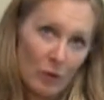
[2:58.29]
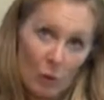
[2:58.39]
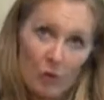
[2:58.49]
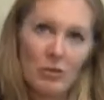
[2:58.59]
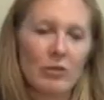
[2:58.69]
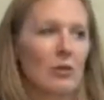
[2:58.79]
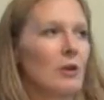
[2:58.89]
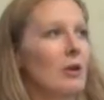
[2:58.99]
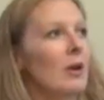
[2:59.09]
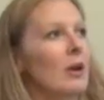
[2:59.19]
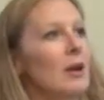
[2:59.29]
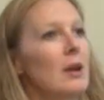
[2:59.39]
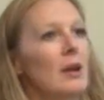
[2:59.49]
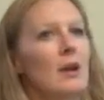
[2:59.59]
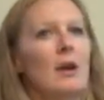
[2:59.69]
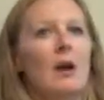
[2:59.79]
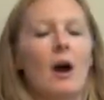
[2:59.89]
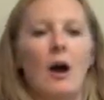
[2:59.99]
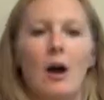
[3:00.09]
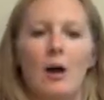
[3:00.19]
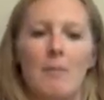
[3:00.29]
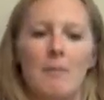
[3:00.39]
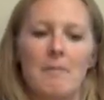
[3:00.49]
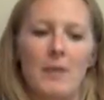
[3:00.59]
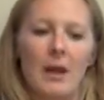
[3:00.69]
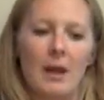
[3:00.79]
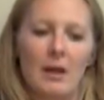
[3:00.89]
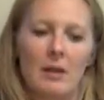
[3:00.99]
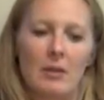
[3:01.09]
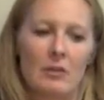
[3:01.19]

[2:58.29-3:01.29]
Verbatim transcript: corn sugar in it, um, and